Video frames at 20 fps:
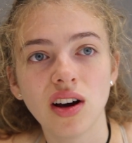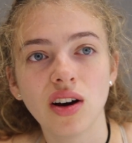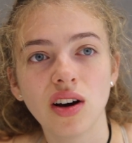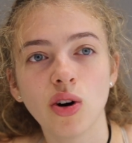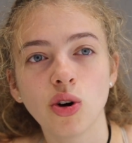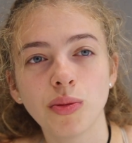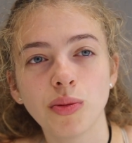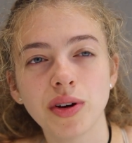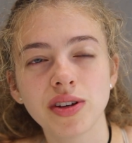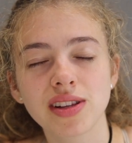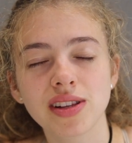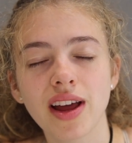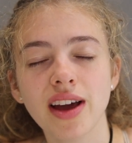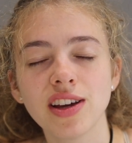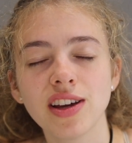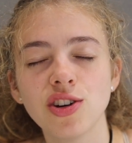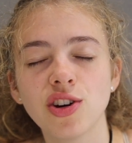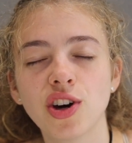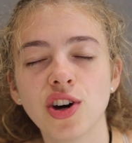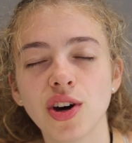almost like
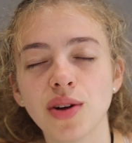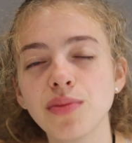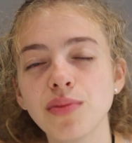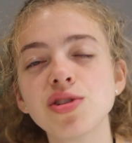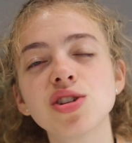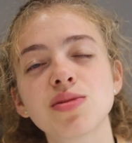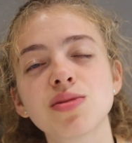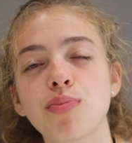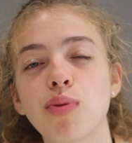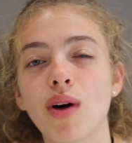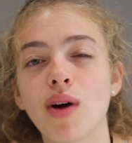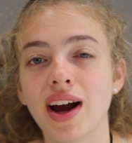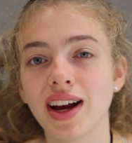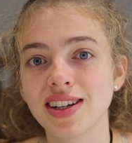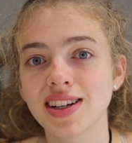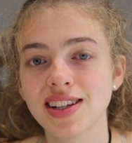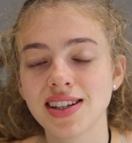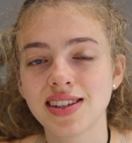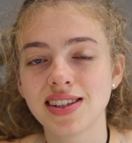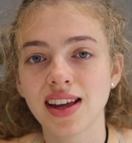you couldn't just
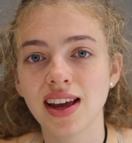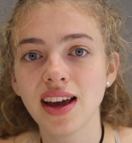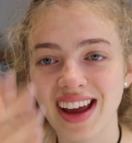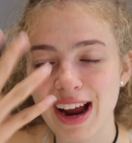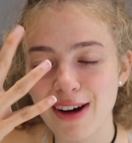practice it.